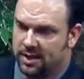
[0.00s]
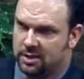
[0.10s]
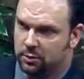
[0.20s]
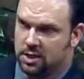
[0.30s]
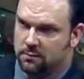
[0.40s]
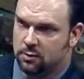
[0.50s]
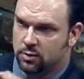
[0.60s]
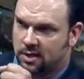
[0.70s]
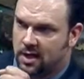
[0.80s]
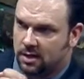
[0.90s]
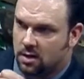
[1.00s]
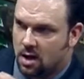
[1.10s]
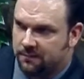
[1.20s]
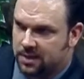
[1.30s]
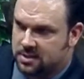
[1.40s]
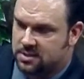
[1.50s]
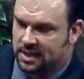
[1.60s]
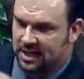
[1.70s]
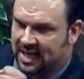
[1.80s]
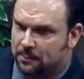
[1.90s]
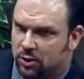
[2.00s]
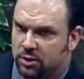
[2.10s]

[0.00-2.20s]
it'll give you the kind of confidence that enable